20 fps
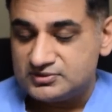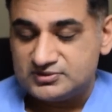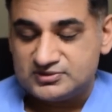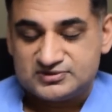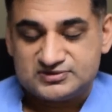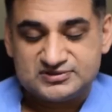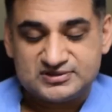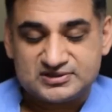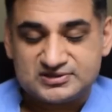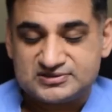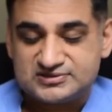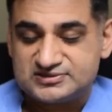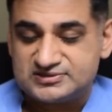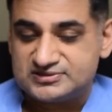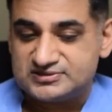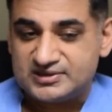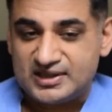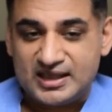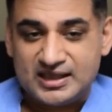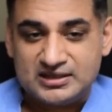
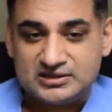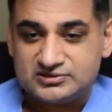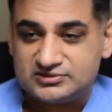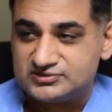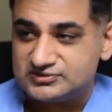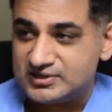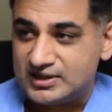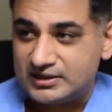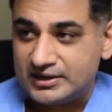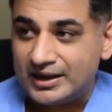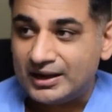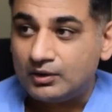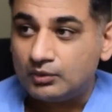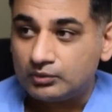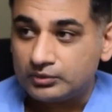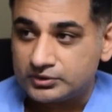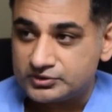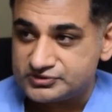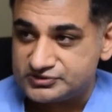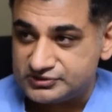6, 8, 10
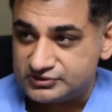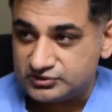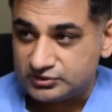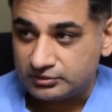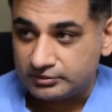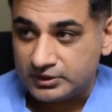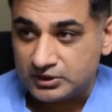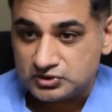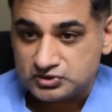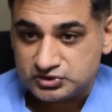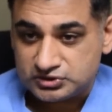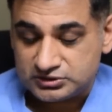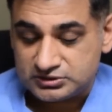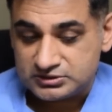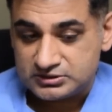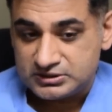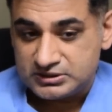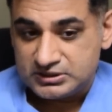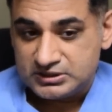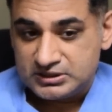hours in
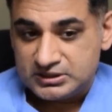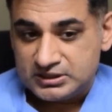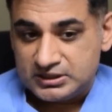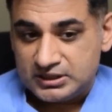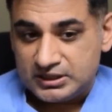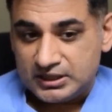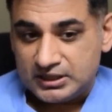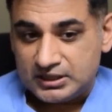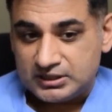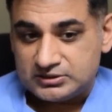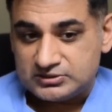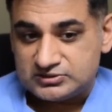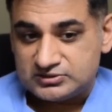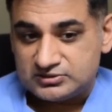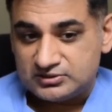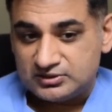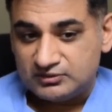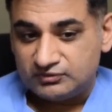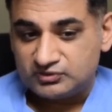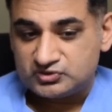duration. And
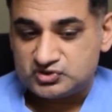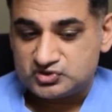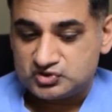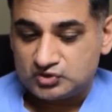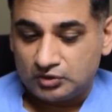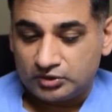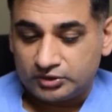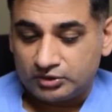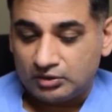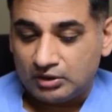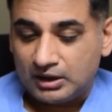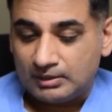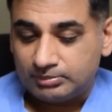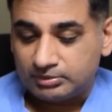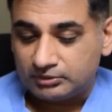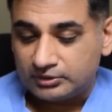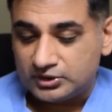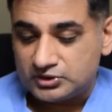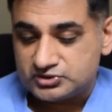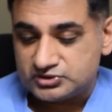if it's a shorter
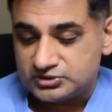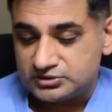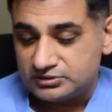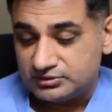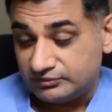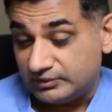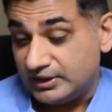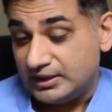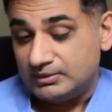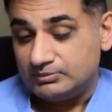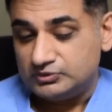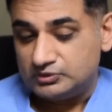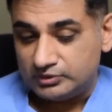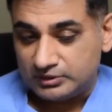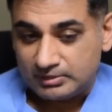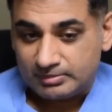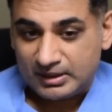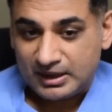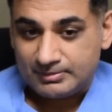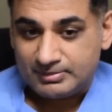operation, if I am
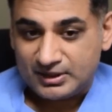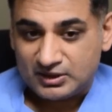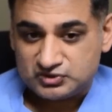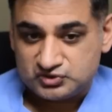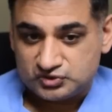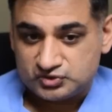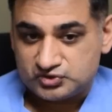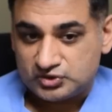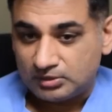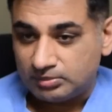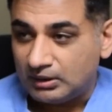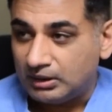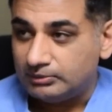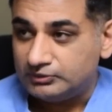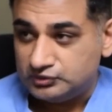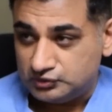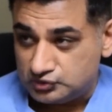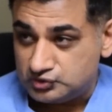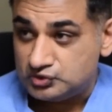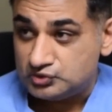doing a bypass surgery, I'll
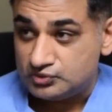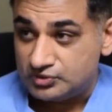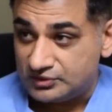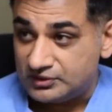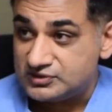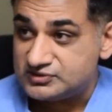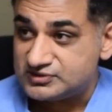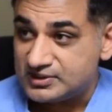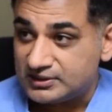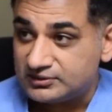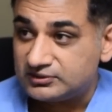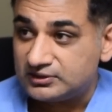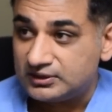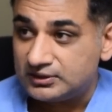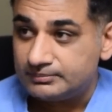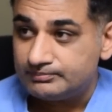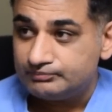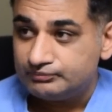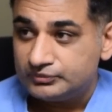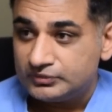probably do 2 things that
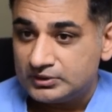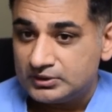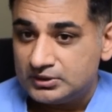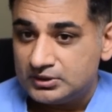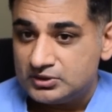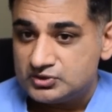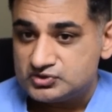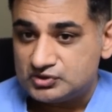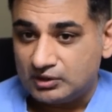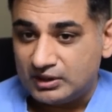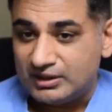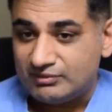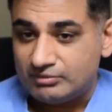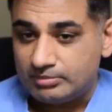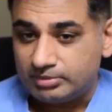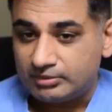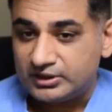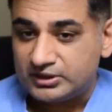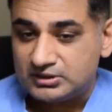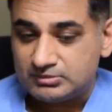day. So I'll have a
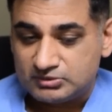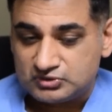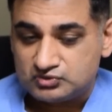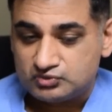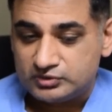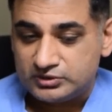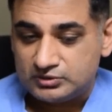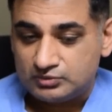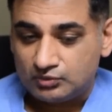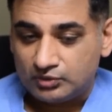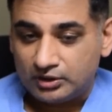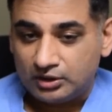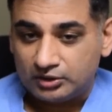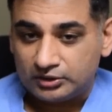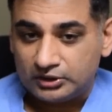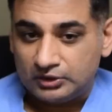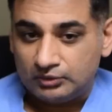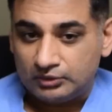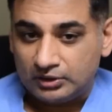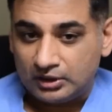break in between where I'll
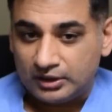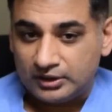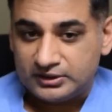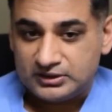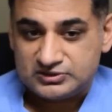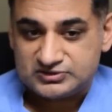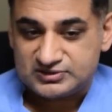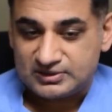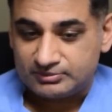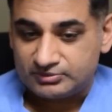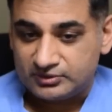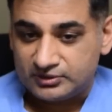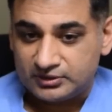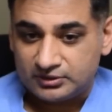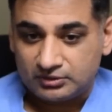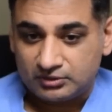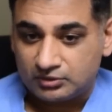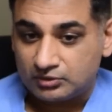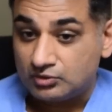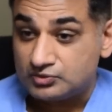go and eat
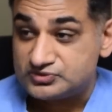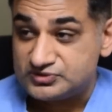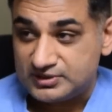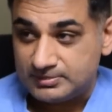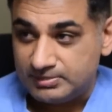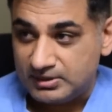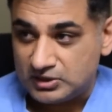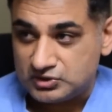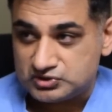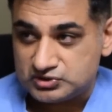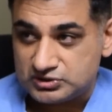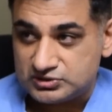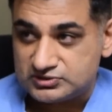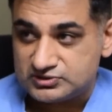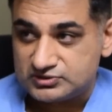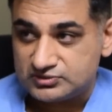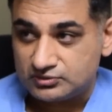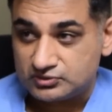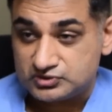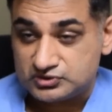something or go see a
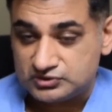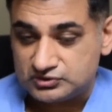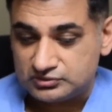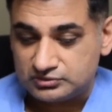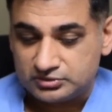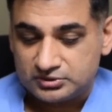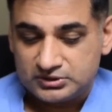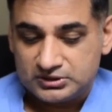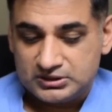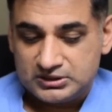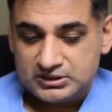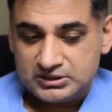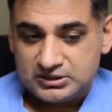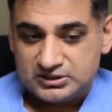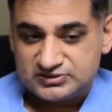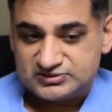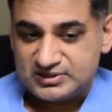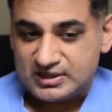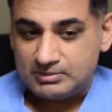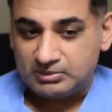patient or 2,
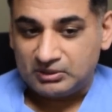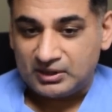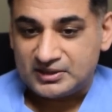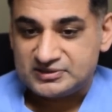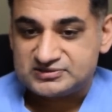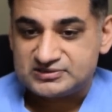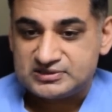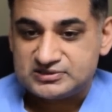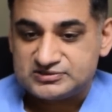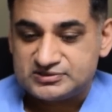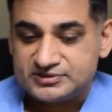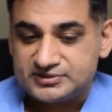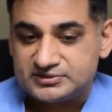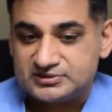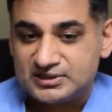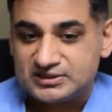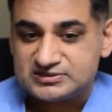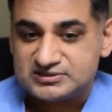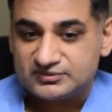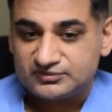stabilize things in
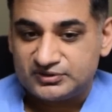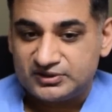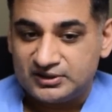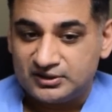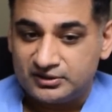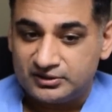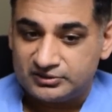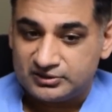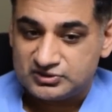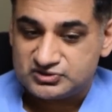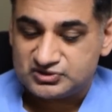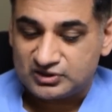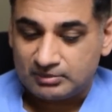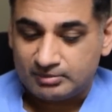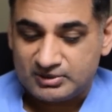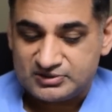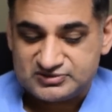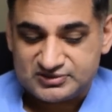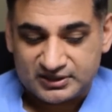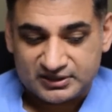intensive care, and then start
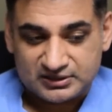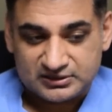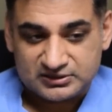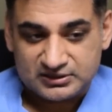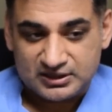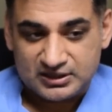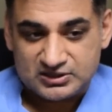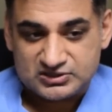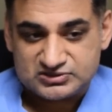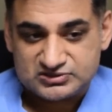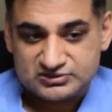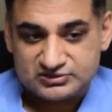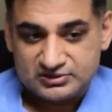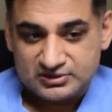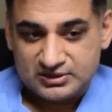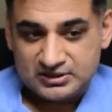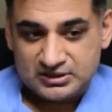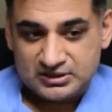my second case.